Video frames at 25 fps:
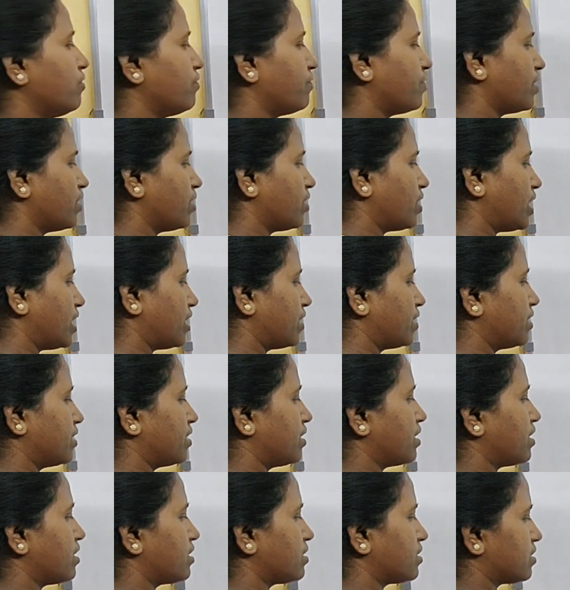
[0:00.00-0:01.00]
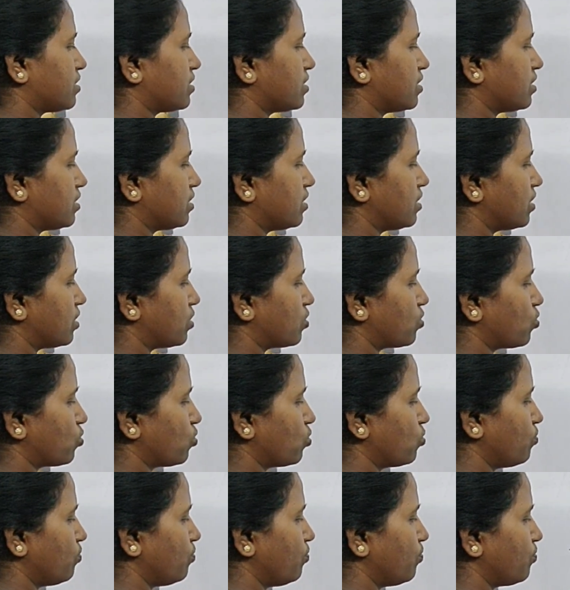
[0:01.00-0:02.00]
we write it as the
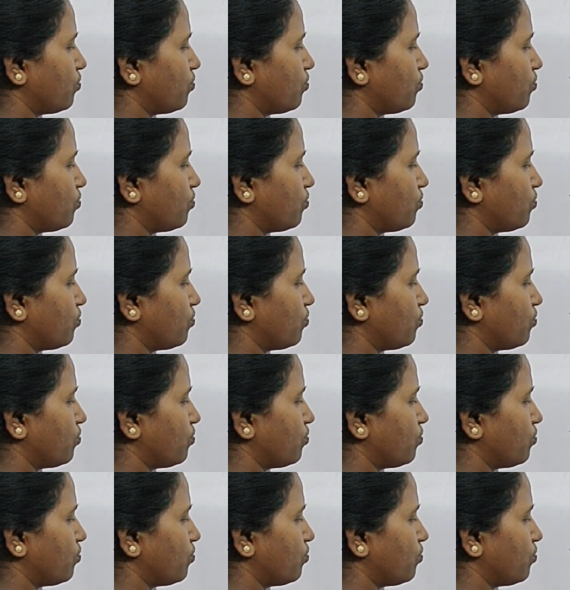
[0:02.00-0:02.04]
room